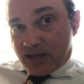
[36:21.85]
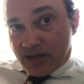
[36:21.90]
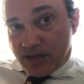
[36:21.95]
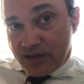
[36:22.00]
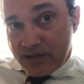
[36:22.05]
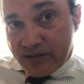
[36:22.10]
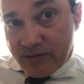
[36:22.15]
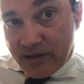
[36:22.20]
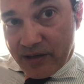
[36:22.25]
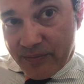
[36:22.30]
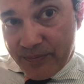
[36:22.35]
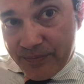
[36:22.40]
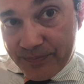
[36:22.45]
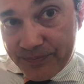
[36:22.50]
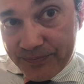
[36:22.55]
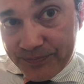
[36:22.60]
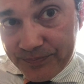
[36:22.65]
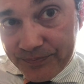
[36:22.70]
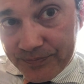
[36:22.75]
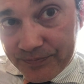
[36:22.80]
into it.
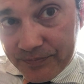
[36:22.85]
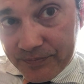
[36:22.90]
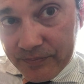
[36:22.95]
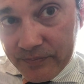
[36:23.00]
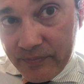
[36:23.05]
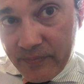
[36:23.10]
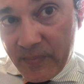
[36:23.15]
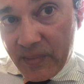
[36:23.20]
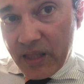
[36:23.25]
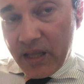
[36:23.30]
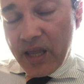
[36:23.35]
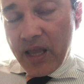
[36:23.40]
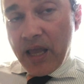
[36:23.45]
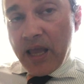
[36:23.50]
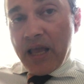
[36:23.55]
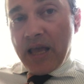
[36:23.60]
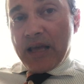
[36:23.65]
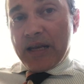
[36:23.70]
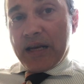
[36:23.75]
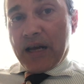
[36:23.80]

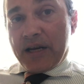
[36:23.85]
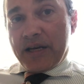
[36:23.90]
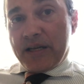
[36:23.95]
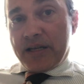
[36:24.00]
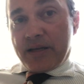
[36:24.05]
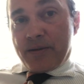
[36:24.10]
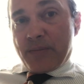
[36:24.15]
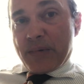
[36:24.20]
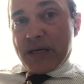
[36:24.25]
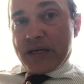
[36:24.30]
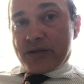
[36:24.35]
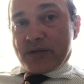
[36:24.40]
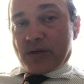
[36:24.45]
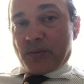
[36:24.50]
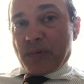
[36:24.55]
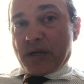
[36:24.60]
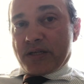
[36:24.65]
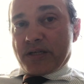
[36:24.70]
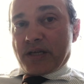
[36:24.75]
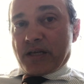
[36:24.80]
Now, I didn't mean so
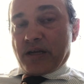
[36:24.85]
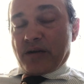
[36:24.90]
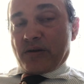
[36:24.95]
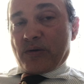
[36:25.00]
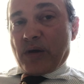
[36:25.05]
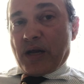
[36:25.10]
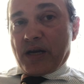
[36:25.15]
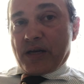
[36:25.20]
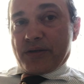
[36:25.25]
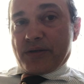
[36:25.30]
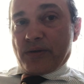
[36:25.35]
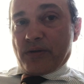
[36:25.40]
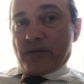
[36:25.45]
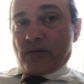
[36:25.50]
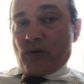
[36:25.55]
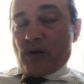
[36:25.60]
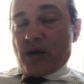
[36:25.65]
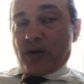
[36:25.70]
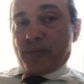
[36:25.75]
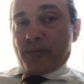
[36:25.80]
much to get quite into the
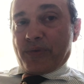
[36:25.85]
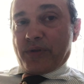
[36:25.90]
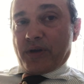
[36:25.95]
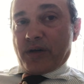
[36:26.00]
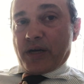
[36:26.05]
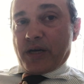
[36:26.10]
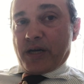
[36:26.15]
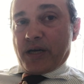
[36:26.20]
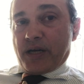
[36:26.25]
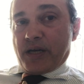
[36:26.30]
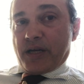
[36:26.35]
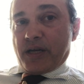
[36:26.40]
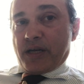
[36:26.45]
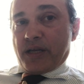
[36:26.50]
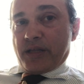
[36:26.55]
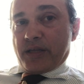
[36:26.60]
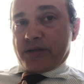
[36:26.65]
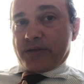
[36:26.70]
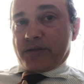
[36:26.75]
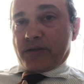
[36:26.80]
quantum theory
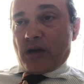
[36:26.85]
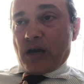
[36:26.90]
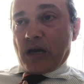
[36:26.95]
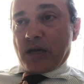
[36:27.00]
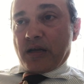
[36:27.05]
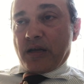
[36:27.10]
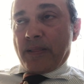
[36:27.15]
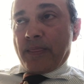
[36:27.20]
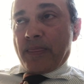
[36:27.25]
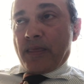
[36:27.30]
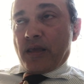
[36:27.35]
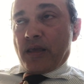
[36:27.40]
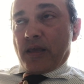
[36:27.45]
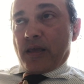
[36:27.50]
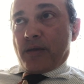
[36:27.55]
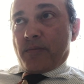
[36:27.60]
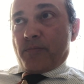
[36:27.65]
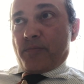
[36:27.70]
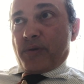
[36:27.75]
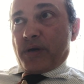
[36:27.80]
in this talk,
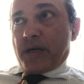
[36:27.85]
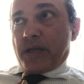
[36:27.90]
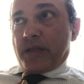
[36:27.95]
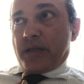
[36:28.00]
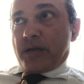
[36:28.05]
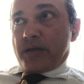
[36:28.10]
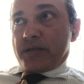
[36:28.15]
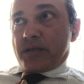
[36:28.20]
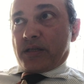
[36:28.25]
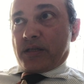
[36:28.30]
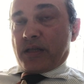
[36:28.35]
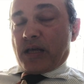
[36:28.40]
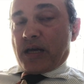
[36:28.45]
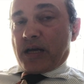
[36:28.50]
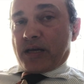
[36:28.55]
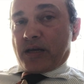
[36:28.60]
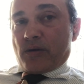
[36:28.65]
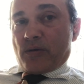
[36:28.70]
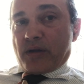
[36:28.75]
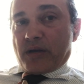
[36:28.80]
but there's a
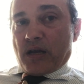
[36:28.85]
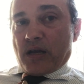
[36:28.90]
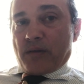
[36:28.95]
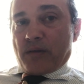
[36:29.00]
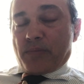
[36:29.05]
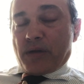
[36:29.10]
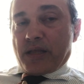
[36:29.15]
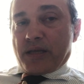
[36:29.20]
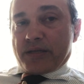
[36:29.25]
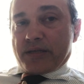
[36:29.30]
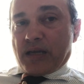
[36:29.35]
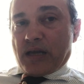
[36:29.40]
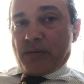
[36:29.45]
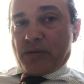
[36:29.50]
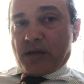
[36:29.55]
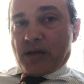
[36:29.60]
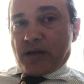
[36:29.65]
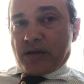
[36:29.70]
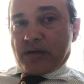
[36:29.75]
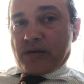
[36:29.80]
lot going on by the time
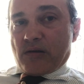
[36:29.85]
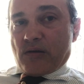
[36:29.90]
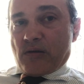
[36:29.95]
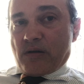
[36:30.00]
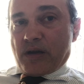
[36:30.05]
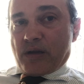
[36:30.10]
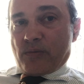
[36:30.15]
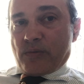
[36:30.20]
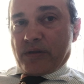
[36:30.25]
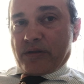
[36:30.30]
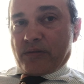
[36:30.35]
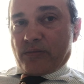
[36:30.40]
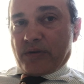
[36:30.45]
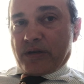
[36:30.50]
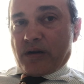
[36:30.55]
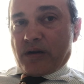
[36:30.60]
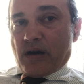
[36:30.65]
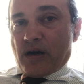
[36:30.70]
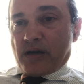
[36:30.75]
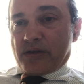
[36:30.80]
it got going with
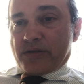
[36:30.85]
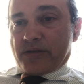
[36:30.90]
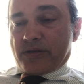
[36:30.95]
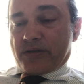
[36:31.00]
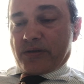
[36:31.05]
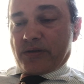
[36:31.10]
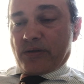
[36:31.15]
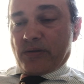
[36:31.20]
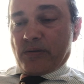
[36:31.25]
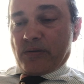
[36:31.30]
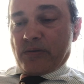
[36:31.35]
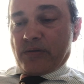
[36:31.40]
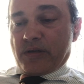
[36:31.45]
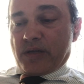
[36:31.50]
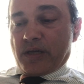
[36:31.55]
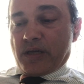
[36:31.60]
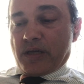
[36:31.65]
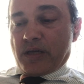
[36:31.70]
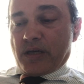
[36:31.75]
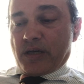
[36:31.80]
regards to
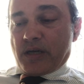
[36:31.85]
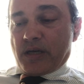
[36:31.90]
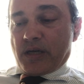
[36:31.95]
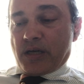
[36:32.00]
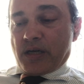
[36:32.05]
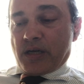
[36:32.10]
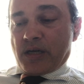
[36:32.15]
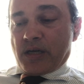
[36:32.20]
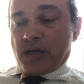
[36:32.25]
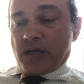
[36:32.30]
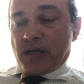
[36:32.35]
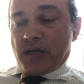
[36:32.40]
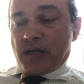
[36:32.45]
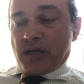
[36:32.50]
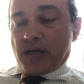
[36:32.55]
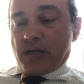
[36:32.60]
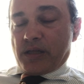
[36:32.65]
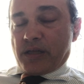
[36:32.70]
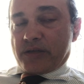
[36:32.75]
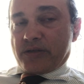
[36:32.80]
the
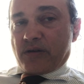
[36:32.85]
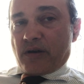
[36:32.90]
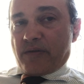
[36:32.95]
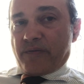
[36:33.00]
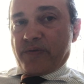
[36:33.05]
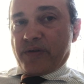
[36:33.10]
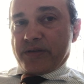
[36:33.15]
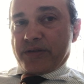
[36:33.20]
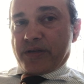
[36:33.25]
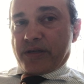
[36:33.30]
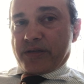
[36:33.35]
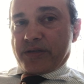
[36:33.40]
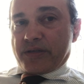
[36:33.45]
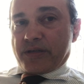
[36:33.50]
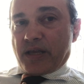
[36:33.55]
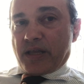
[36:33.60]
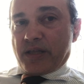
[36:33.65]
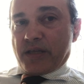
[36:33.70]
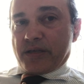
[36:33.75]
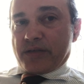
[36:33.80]
electron physics
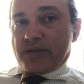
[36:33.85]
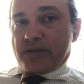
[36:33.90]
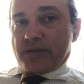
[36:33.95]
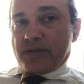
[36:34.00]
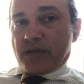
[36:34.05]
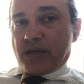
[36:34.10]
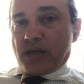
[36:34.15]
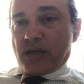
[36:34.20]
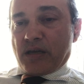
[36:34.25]
and this